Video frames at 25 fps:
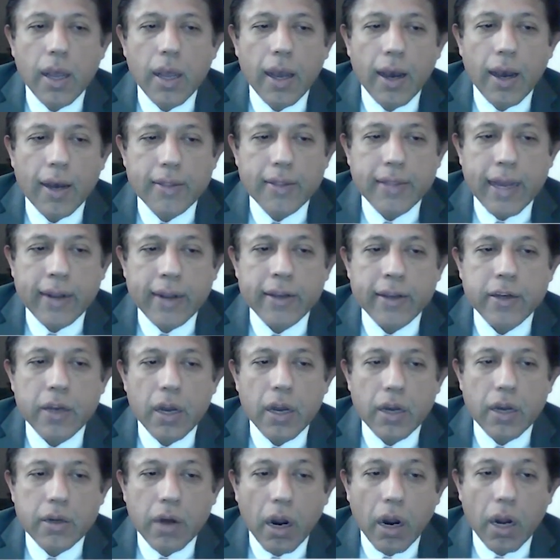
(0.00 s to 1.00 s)

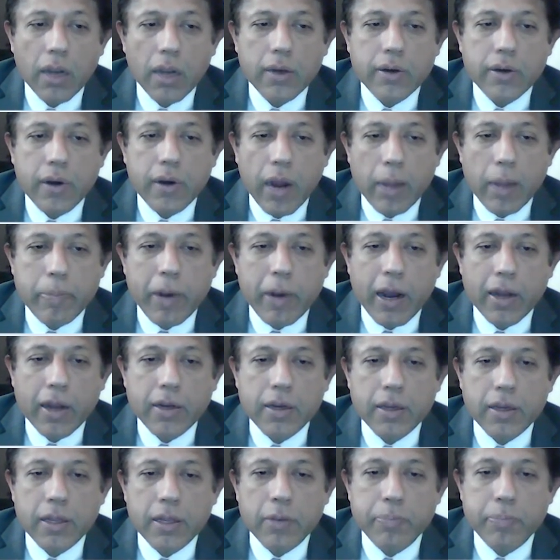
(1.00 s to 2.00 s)
Then Karl
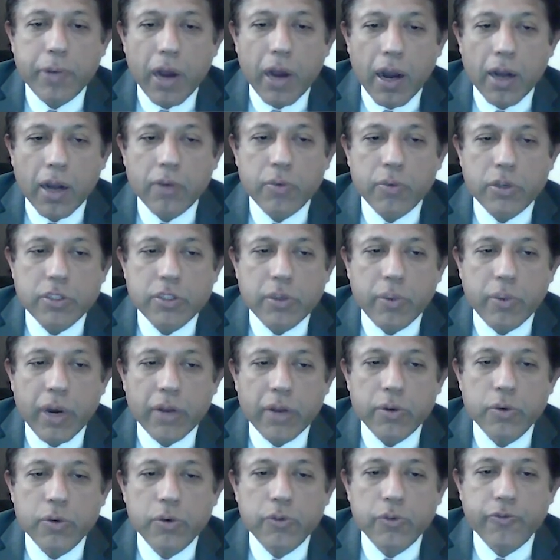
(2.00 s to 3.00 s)
Kreibach in Prague was the
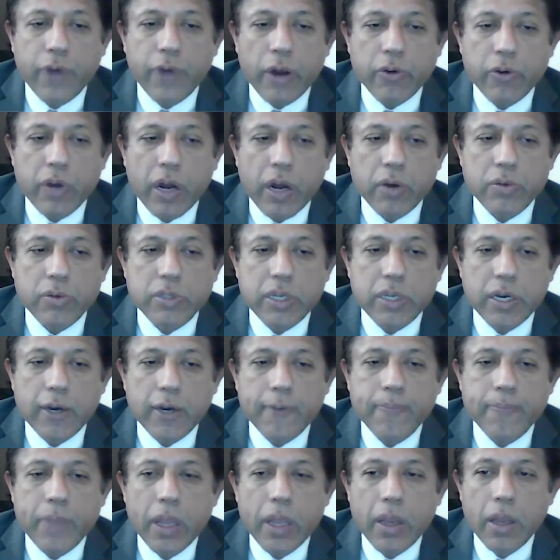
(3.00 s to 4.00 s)
one who found out
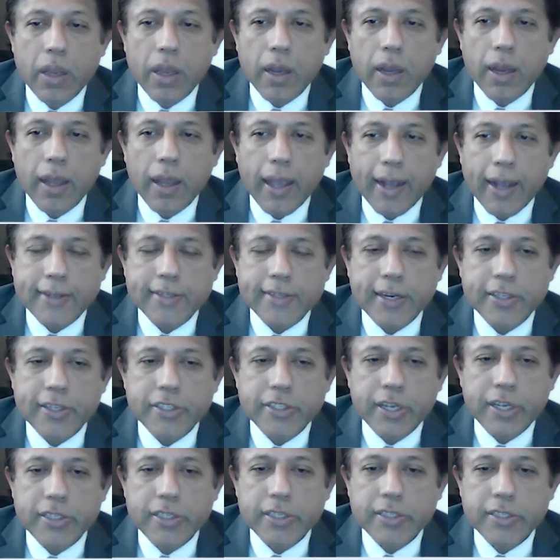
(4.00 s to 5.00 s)
the X-ray
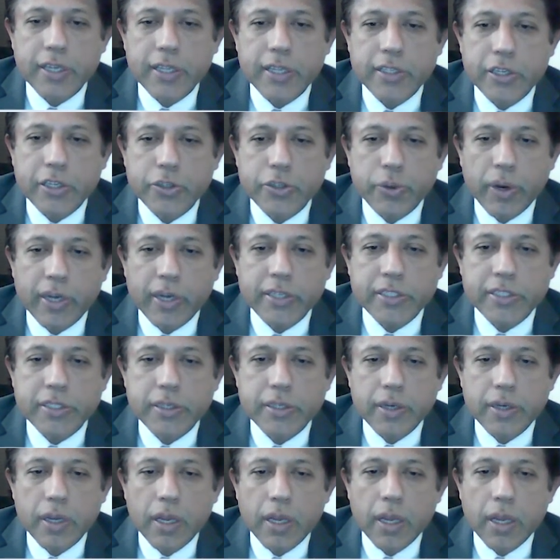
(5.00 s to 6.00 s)
changes in the
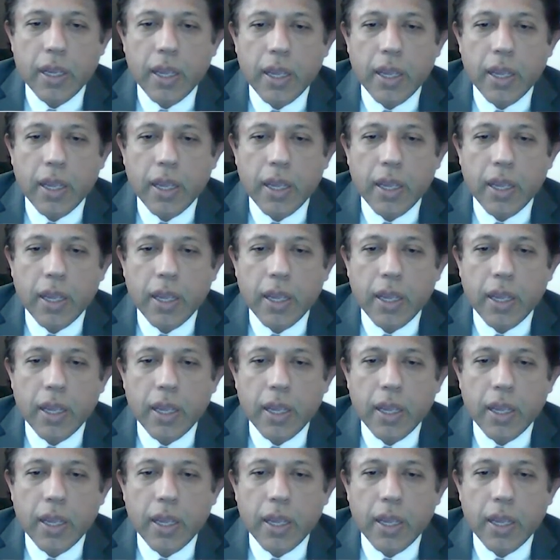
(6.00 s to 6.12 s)
joints,